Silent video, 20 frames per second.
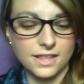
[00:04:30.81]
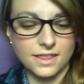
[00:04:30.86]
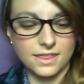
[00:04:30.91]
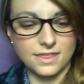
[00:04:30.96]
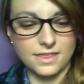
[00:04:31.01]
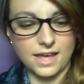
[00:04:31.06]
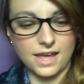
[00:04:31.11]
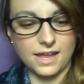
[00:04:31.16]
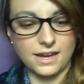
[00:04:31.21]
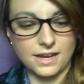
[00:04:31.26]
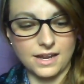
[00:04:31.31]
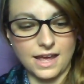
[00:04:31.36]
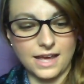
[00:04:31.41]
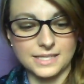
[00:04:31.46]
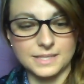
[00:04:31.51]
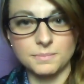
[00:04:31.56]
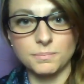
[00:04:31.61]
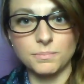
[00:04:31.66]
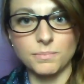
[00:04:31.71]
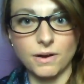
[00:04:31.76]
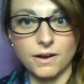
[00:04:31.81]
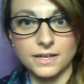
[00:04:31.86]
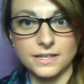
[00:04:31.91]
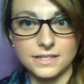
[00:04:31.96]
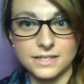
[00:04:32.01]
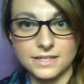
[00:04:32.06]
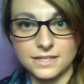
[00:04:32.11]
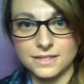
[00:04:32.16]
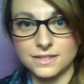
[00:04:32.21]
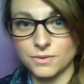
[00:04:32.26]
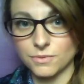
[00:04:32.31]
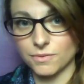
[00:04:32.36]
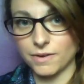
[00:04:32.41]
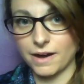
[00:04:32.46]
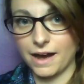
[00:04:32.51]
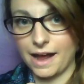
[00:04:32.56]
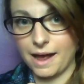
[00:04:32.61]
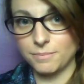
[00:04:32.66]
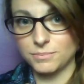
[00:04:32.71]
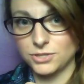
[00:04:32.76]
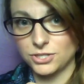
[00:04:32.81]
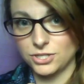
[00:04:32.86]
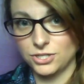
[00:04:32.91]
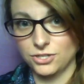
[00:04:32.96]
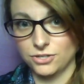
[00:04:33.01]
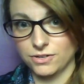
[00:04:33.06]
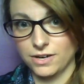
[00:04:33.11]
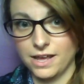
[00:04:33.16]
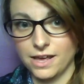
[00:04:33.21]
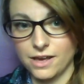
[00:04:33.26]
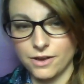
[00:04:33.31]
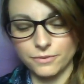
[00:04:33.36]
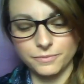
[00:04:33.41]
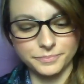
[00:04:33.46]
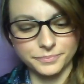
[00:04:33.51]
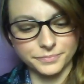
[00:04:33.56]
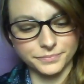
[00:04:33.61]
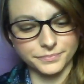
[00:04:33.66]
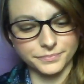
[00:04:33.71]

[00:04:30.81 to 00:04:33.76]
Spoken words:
that has bonded the wrap to your nail.